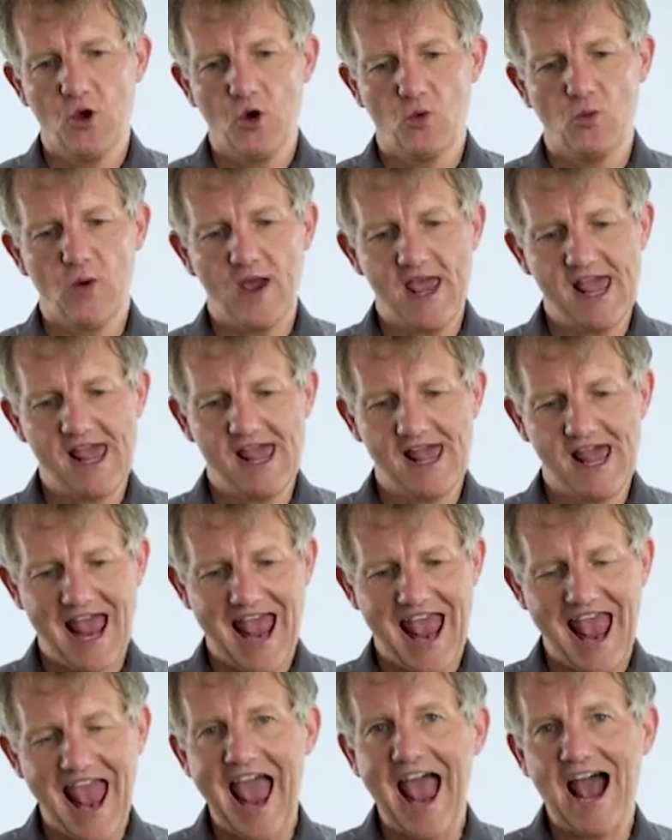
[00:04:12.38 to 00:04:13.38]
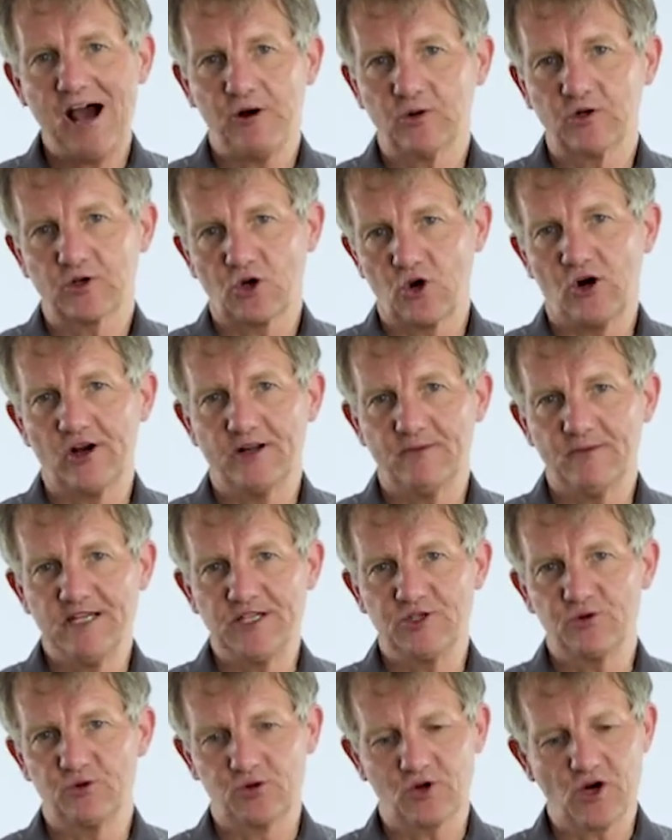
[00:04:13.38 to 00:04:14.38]
where our
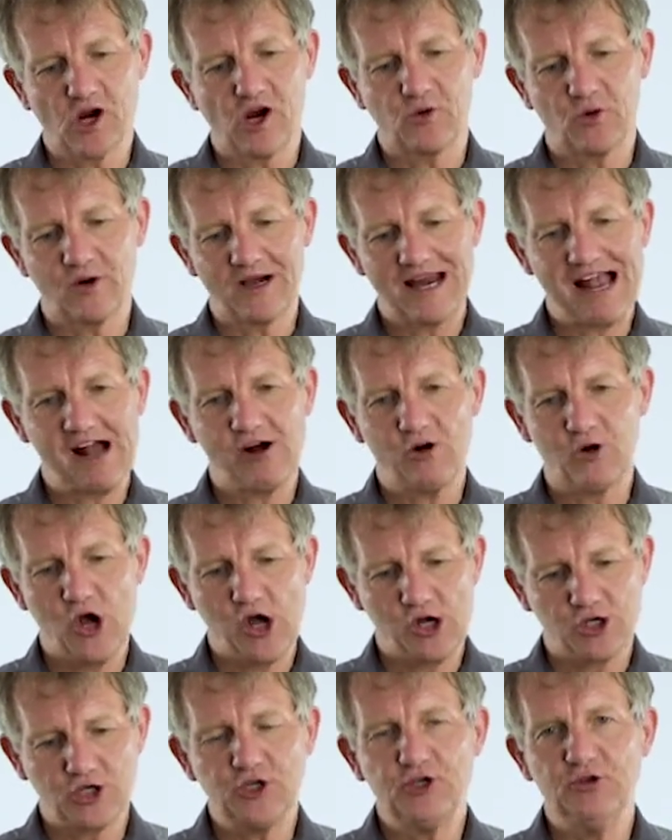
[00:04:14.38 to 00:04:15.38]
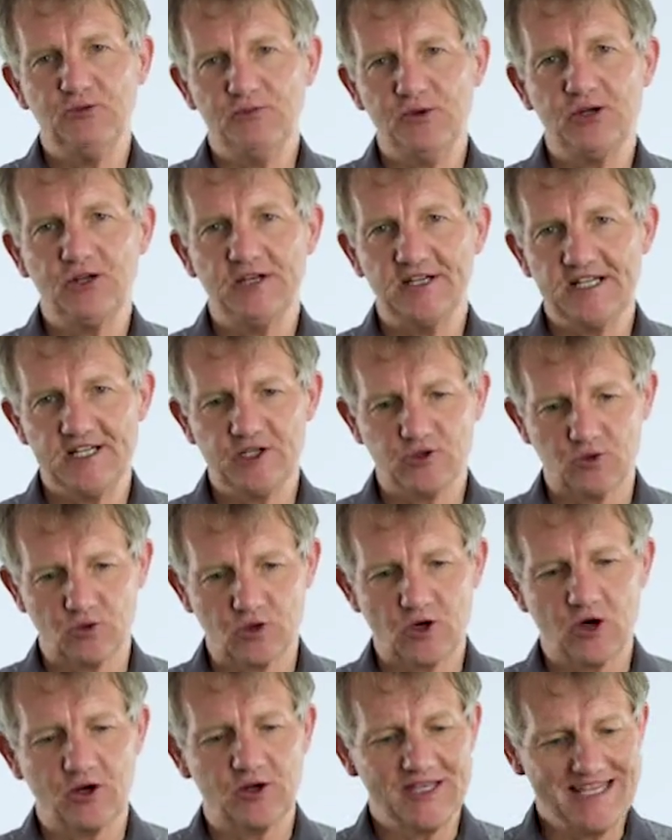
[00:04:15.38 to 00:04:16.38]
economies will grow, where our communities will
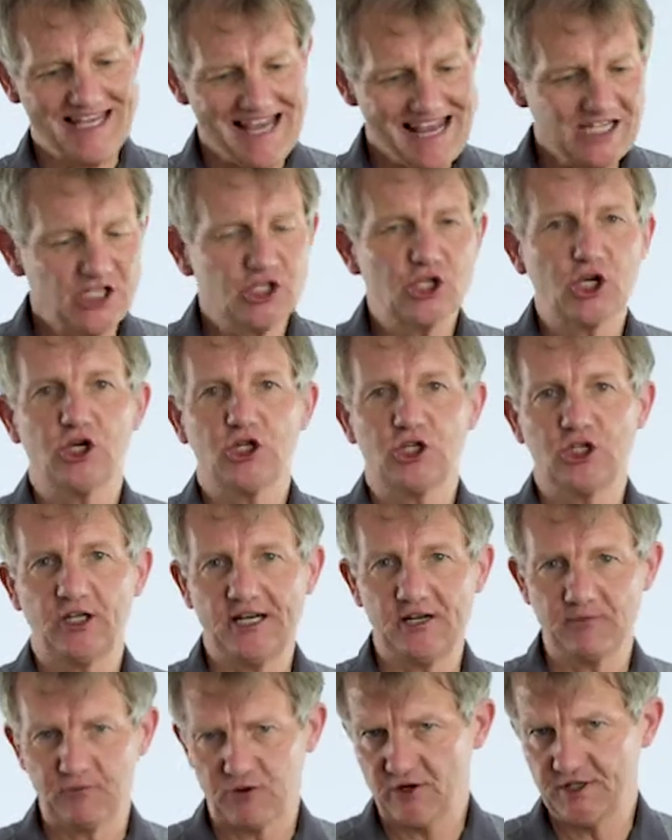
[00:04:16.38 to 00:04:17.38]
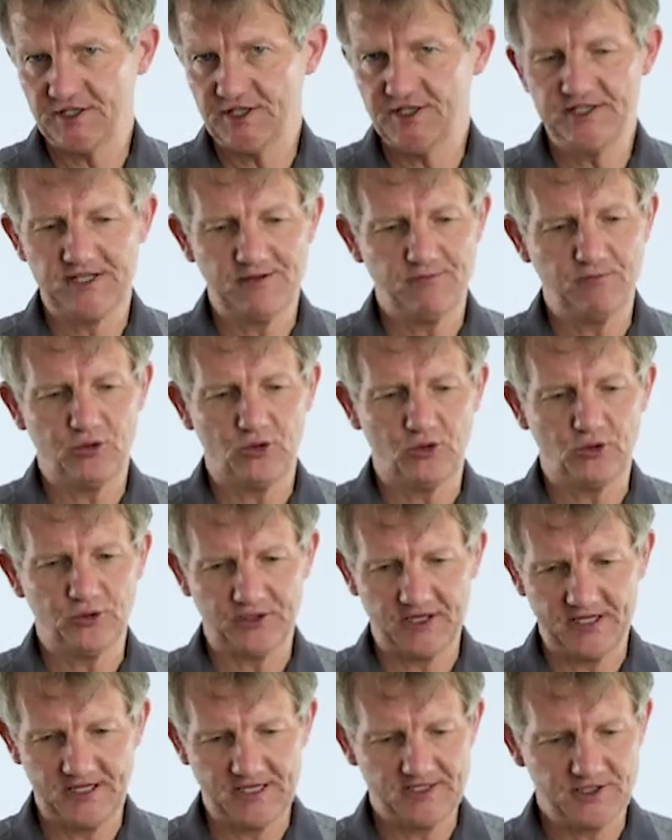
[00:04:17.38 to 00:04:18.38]
grow. Yes, social enterprise is
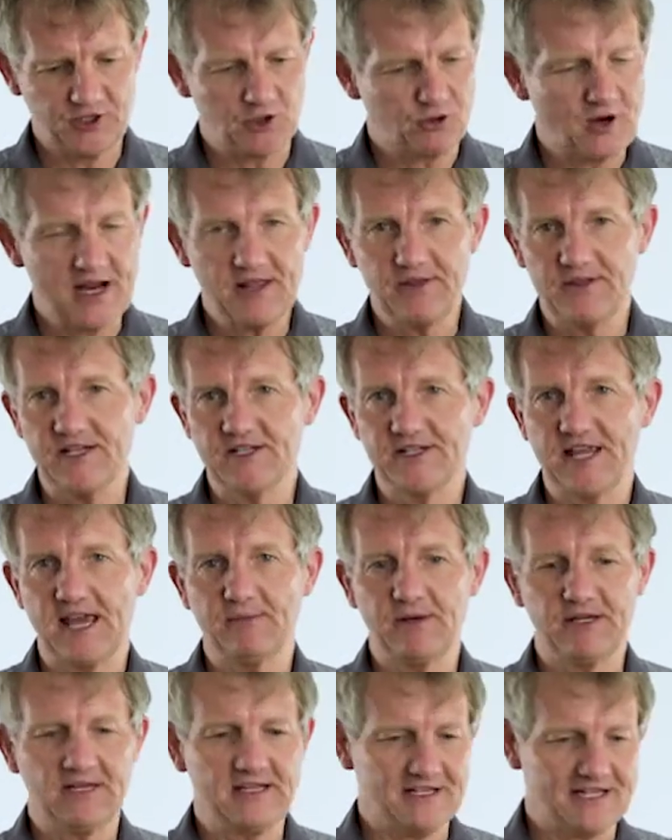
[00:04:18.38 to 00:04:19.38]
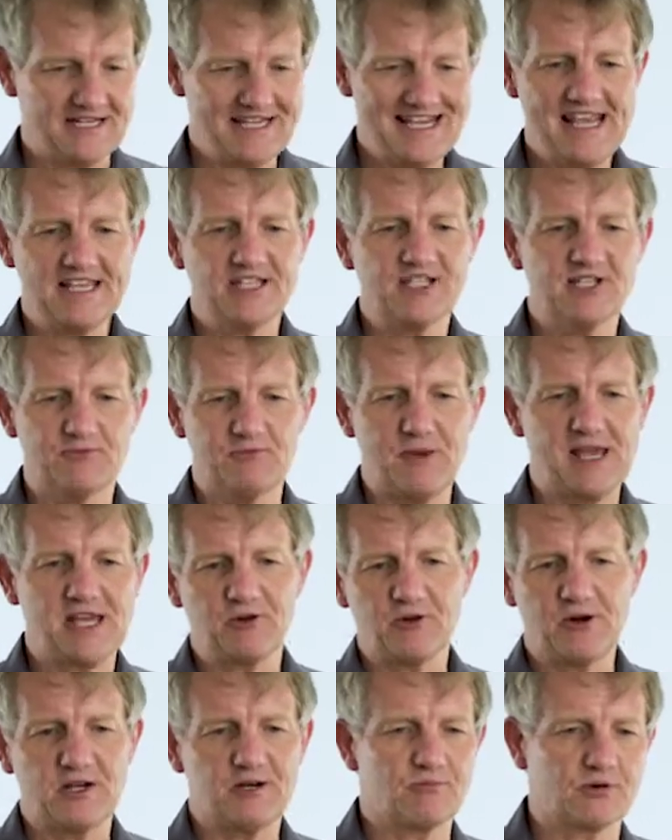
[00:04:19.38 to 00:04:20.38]
important and there's great things happening there. Yes,
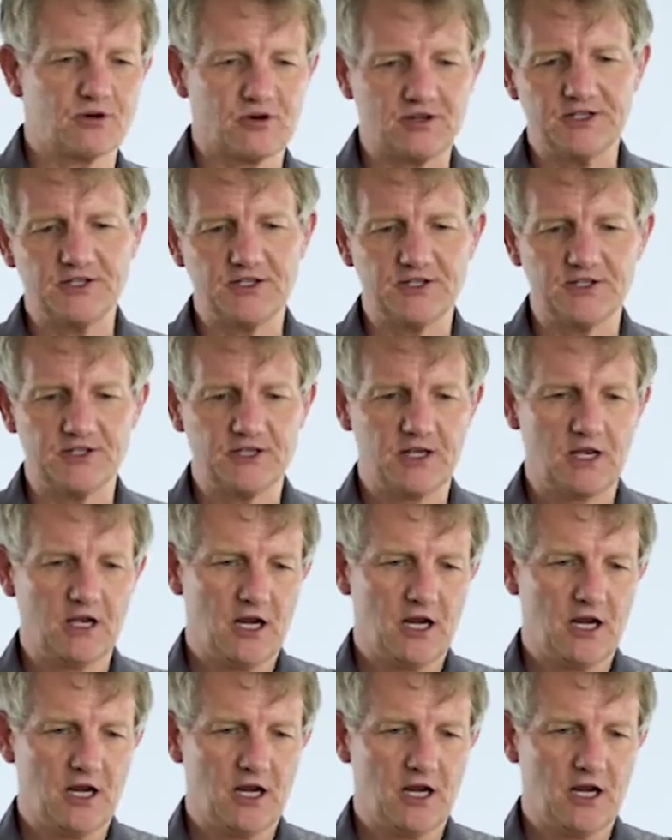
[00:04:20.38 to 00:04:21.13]
maker enterprises.